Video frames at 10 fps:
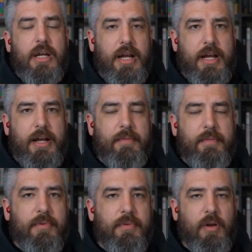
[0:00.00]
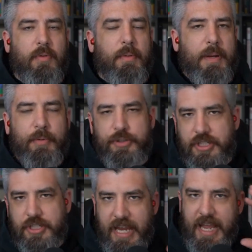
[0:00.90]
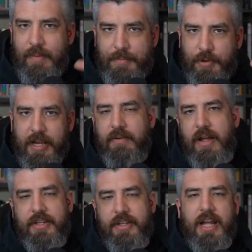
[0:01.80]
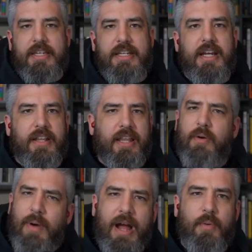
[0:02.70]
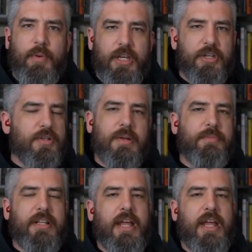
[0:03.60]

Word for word: um, you know, people just can't wrap their head around the idea that like, wow, we can do something